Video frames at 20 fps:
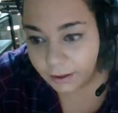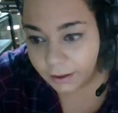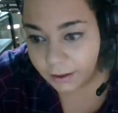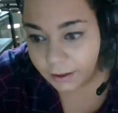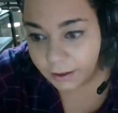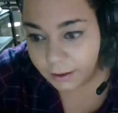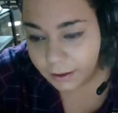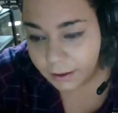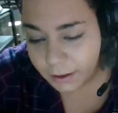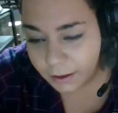how
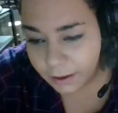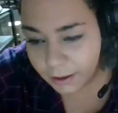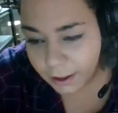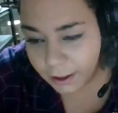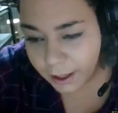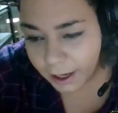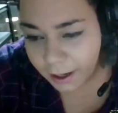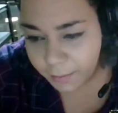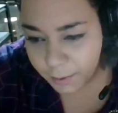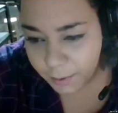many
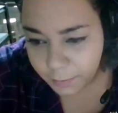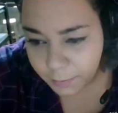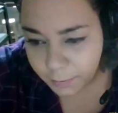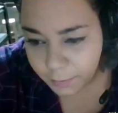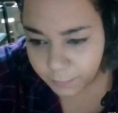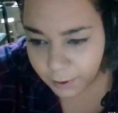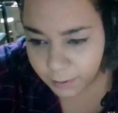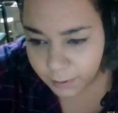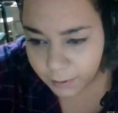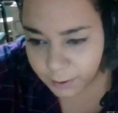
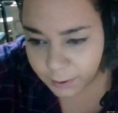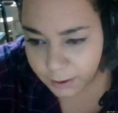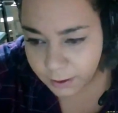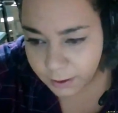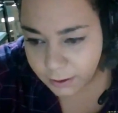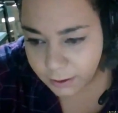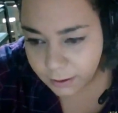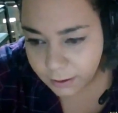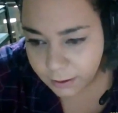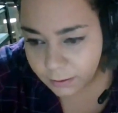
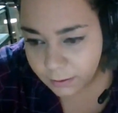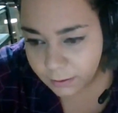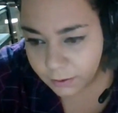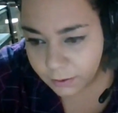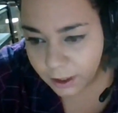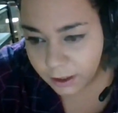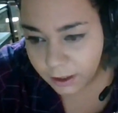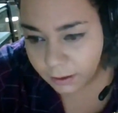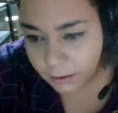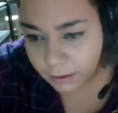frames did
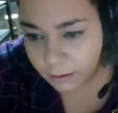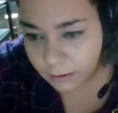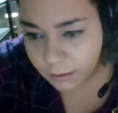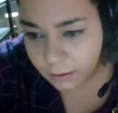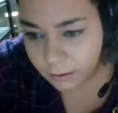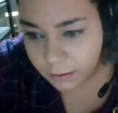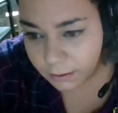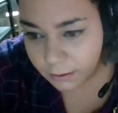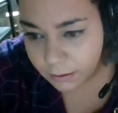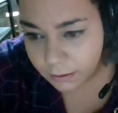you
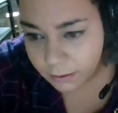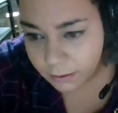get?